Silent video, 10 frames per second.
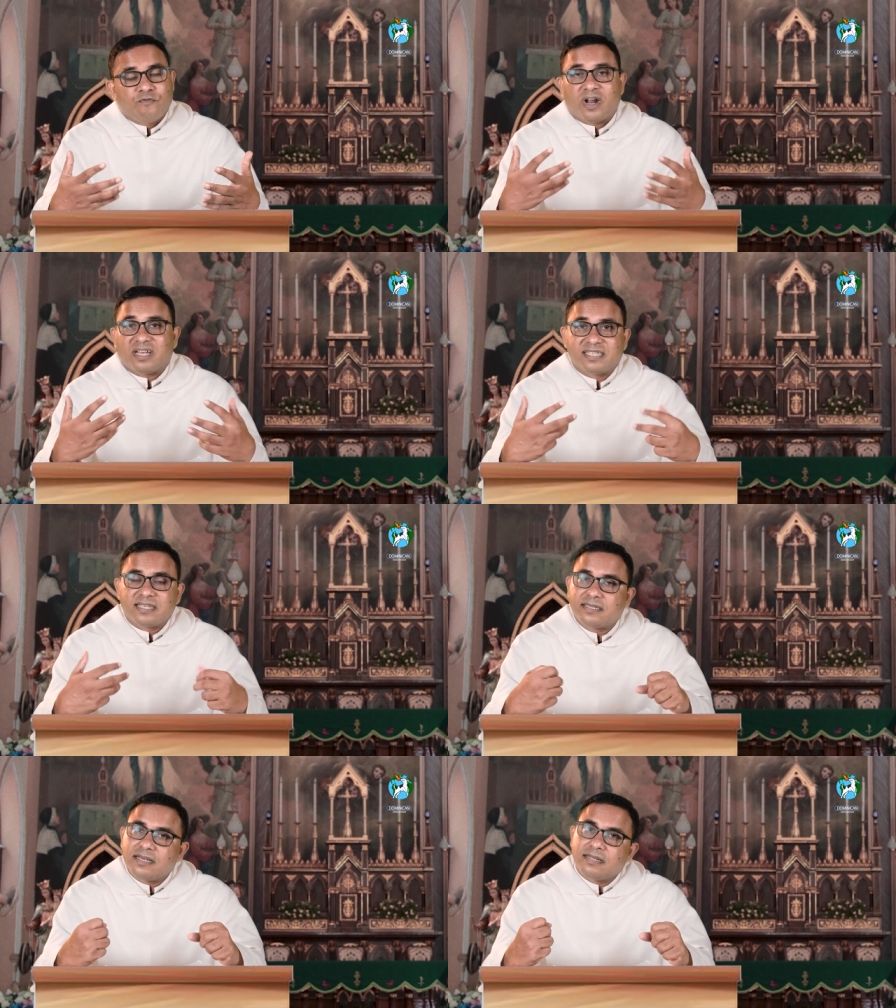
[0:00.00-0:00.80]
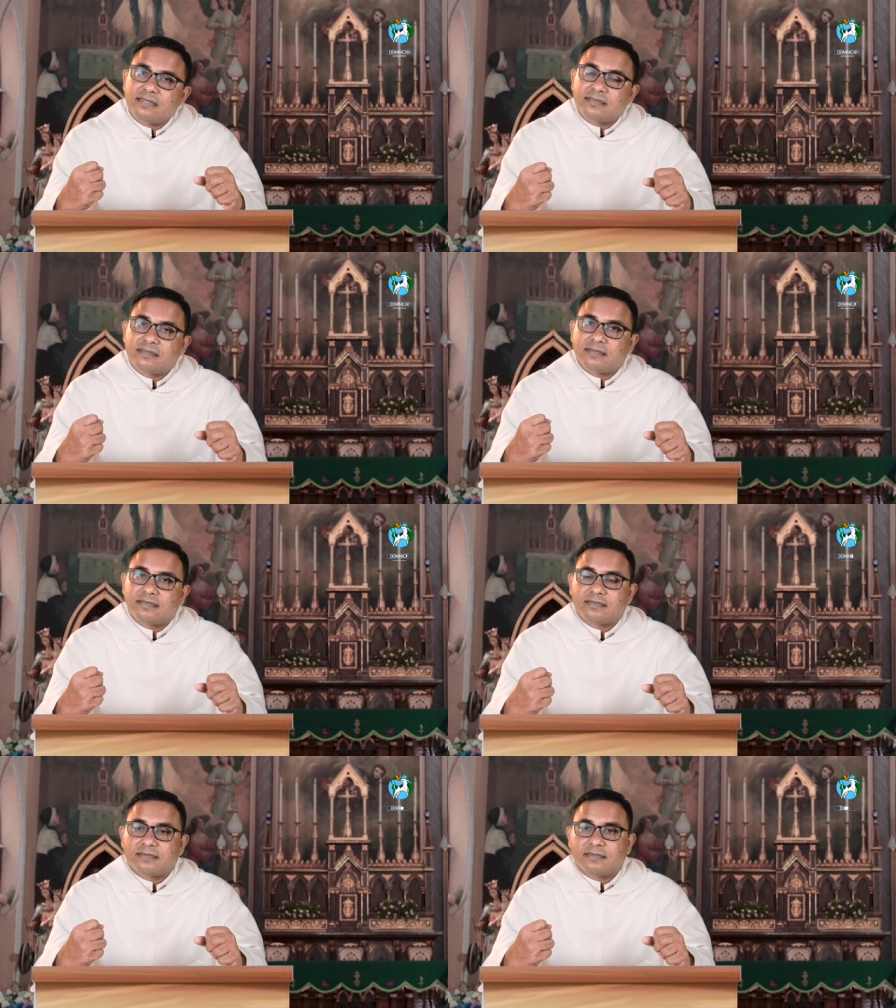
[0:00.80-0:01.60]
for our
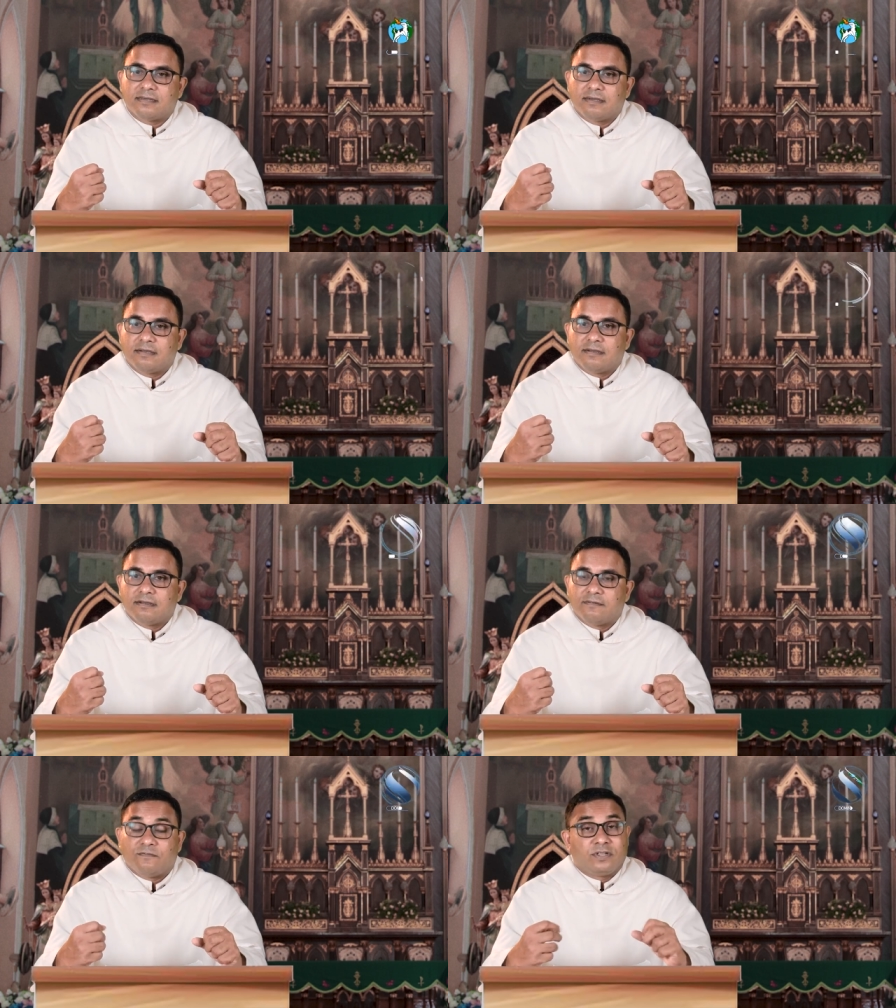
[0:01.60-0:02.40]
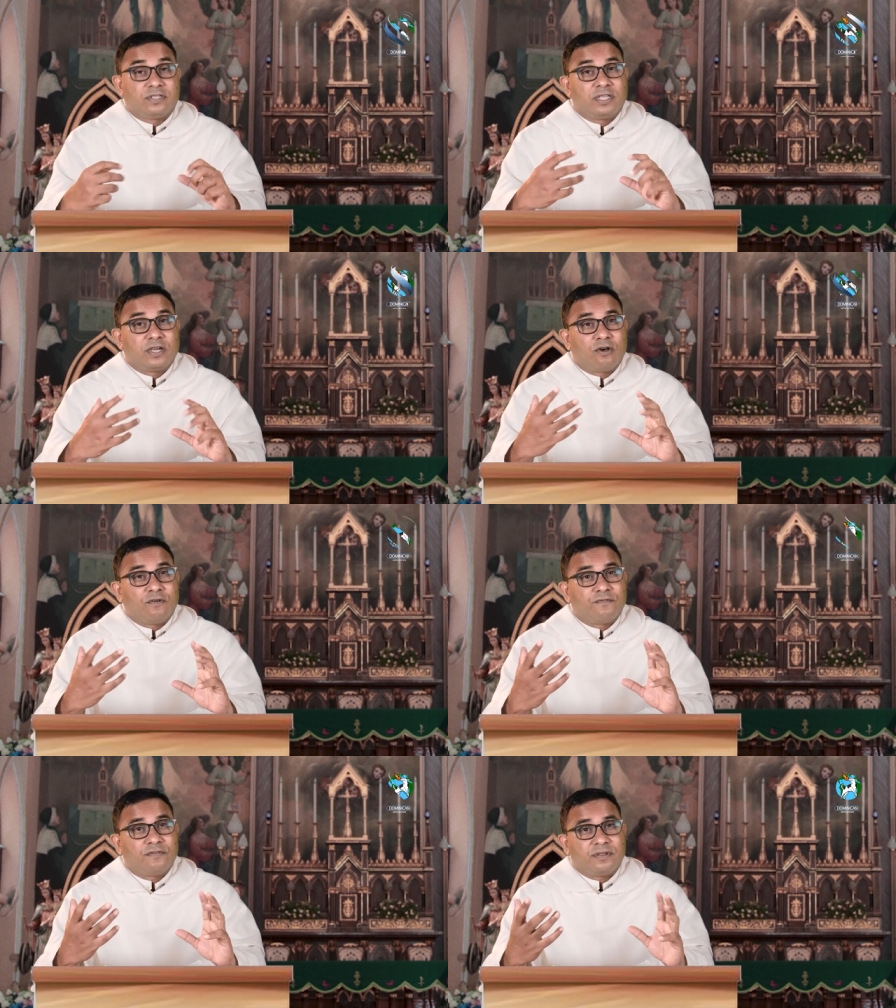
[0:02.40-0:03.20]
sustenance, for the sake
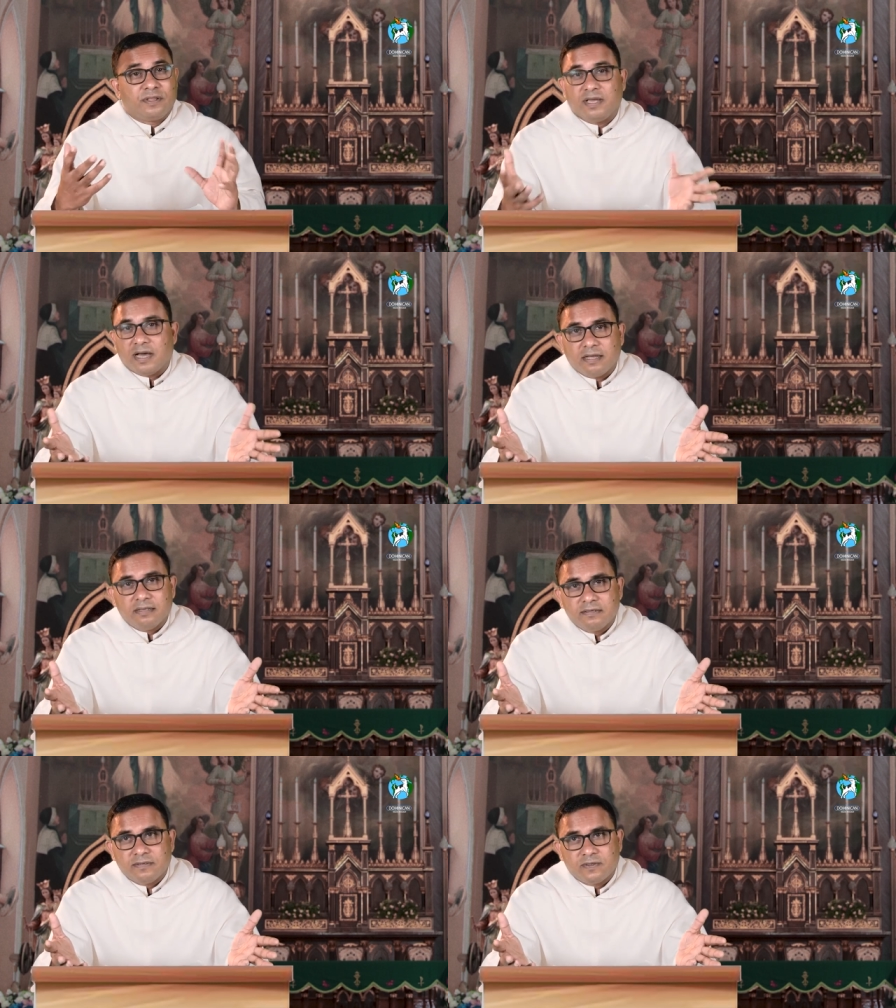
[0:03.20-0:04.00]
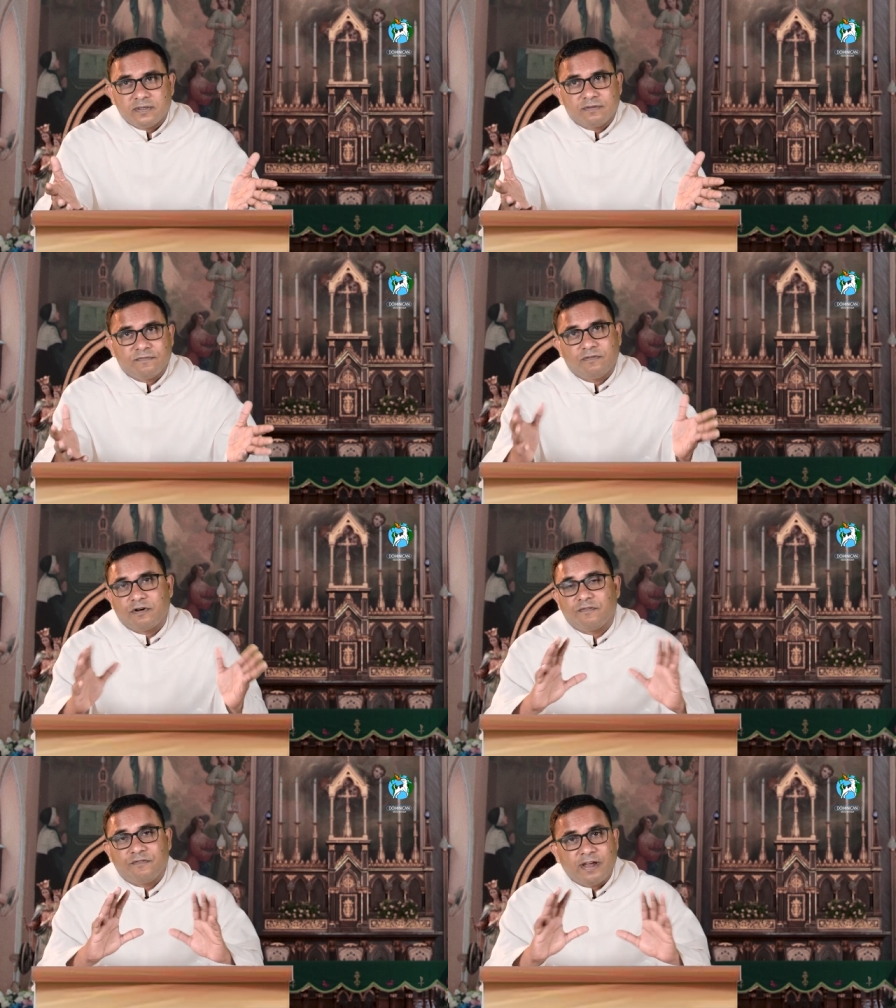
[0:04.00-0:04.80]
of the others,
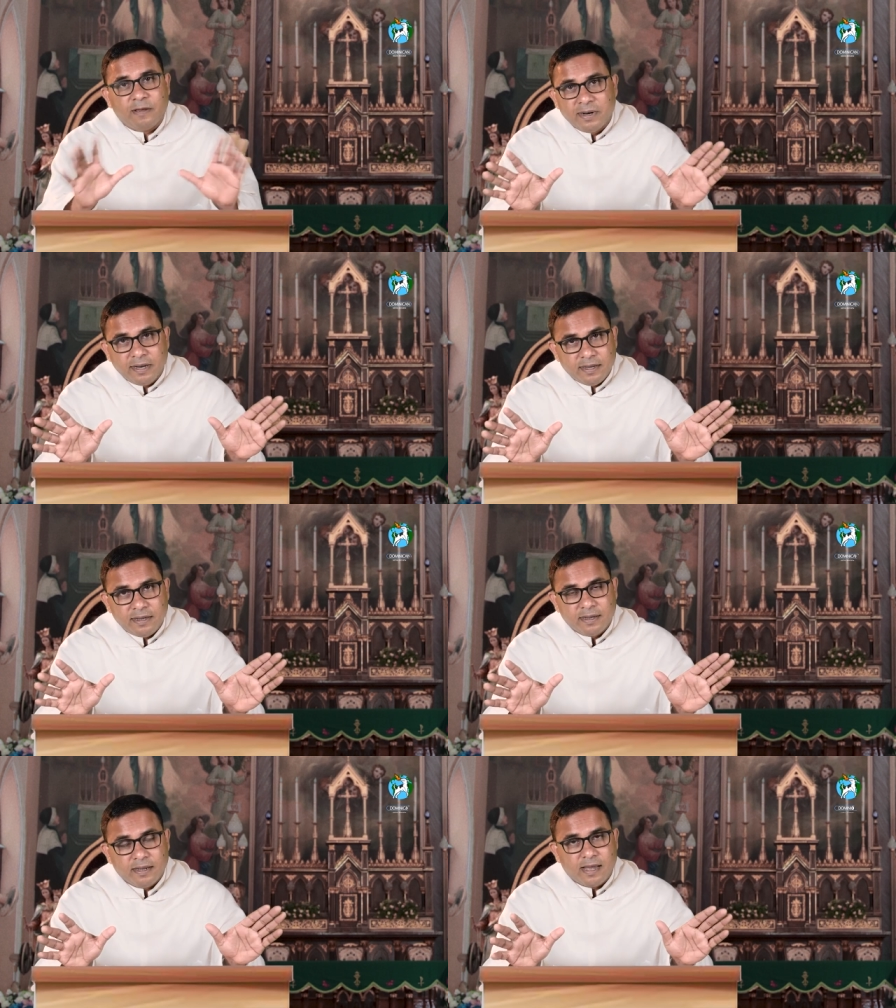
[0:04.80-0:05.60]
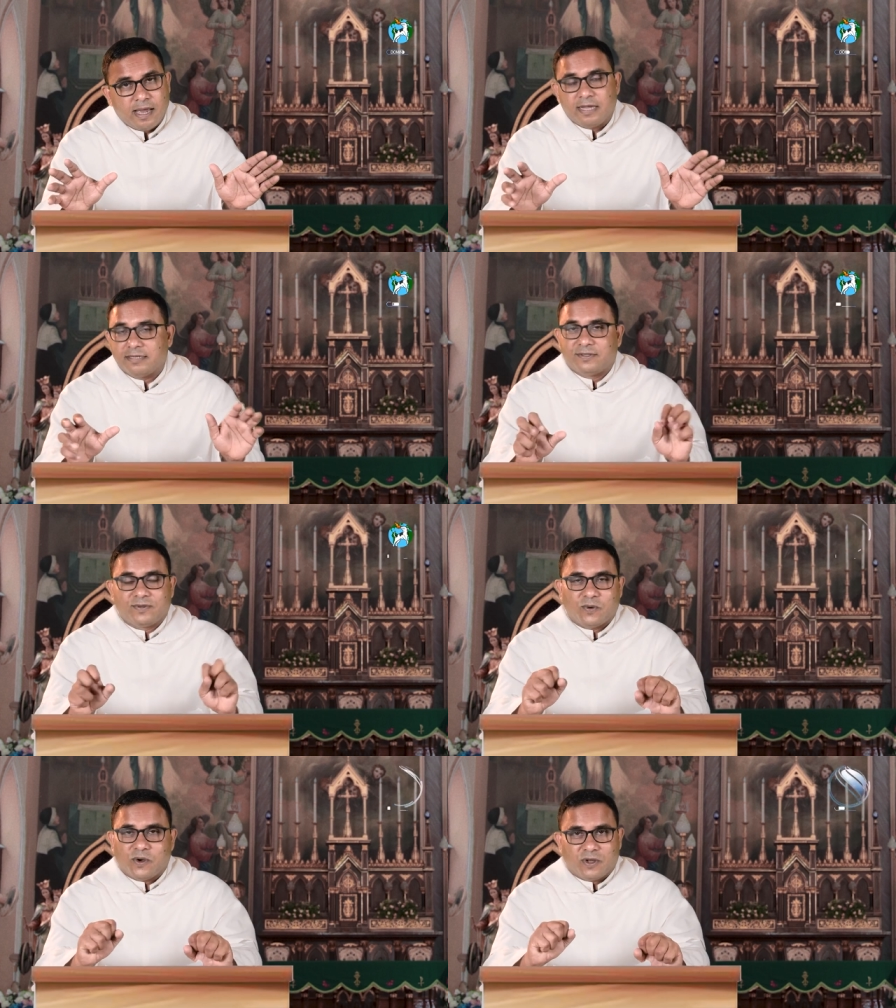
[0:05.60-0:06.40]
for our family, and
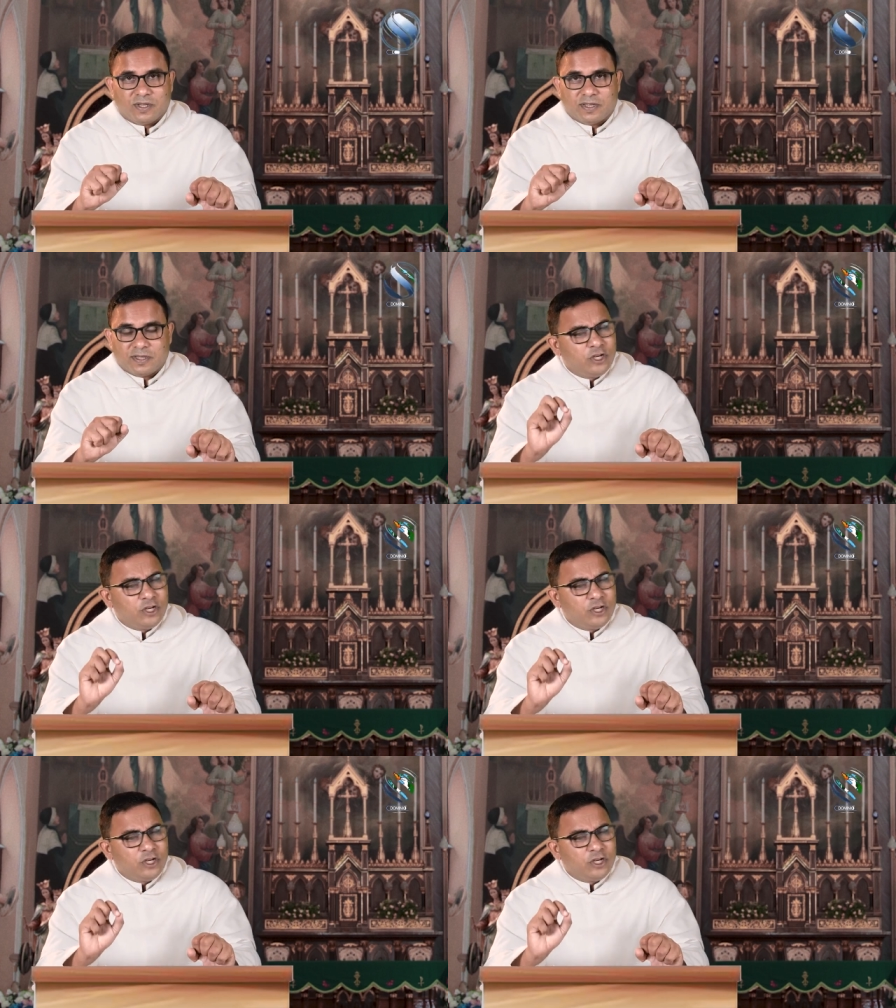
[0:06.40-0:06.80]
so on.